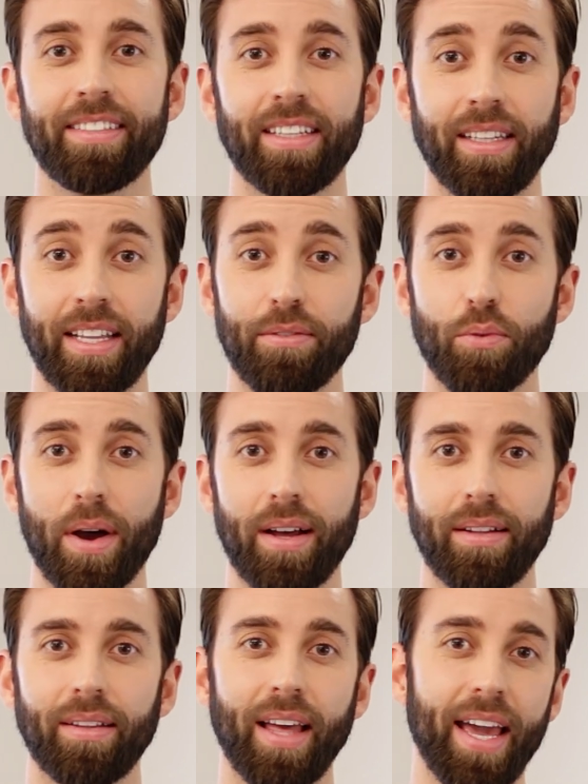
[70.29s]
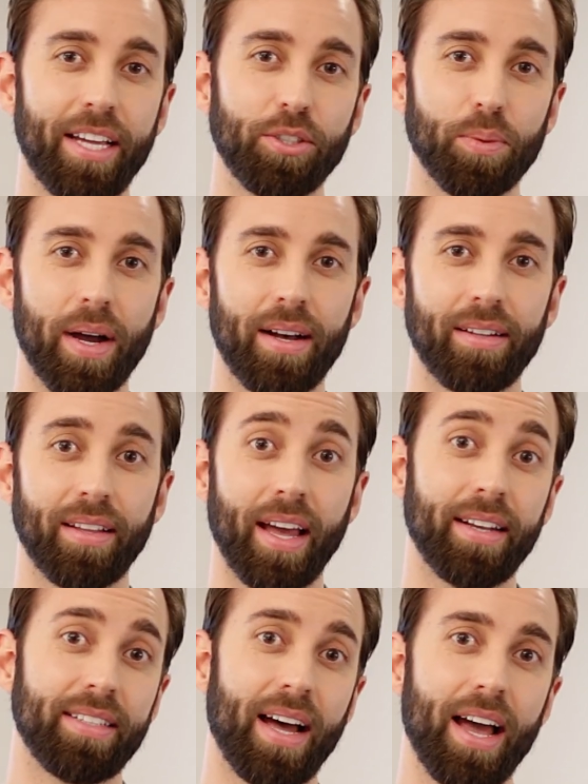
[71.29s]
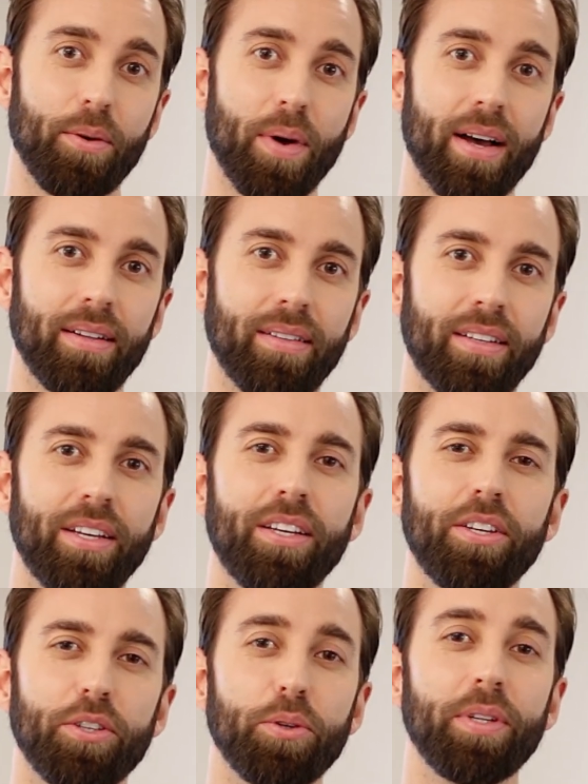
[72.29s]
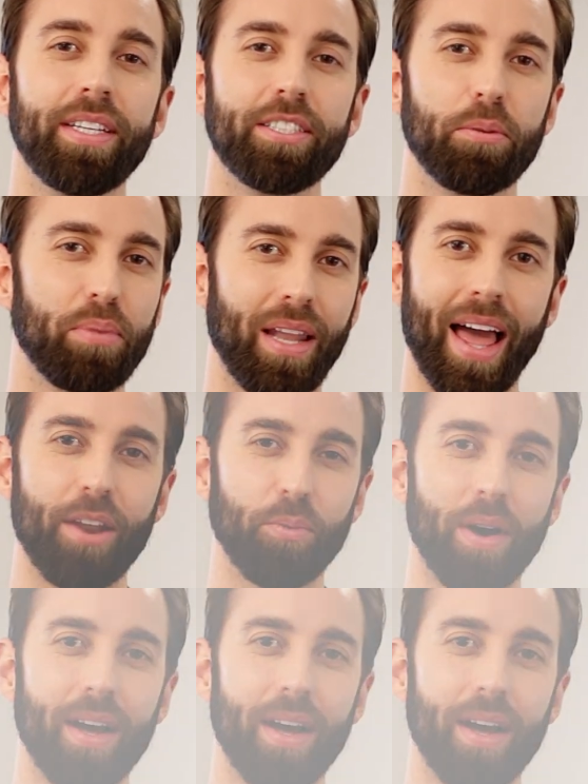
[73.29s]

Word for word: To live well, age well, and die well, you need to plan